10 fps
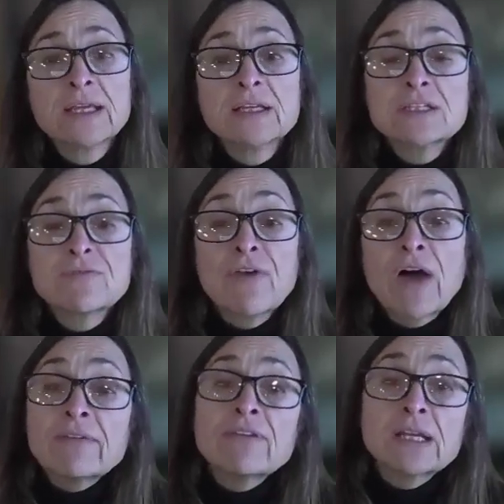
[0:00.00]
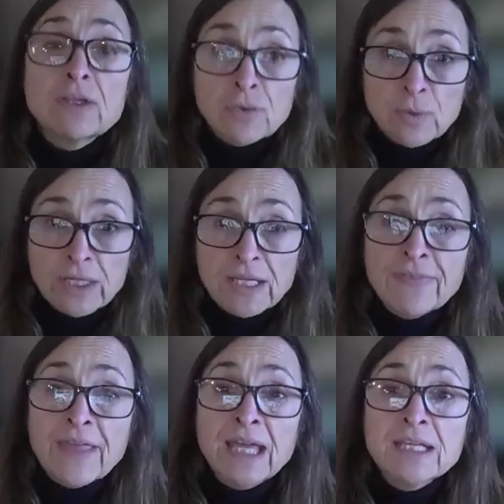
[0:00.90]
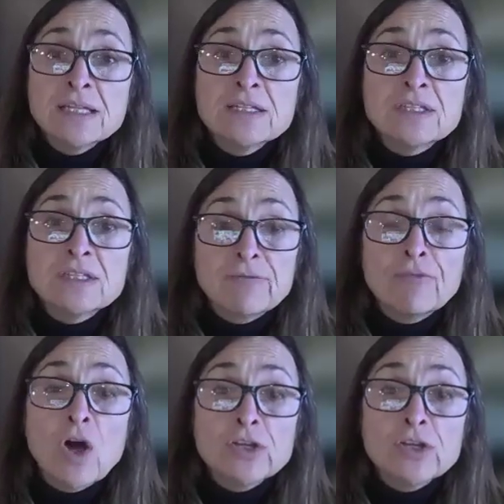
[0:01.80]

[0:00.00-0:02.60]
is 583, and that is the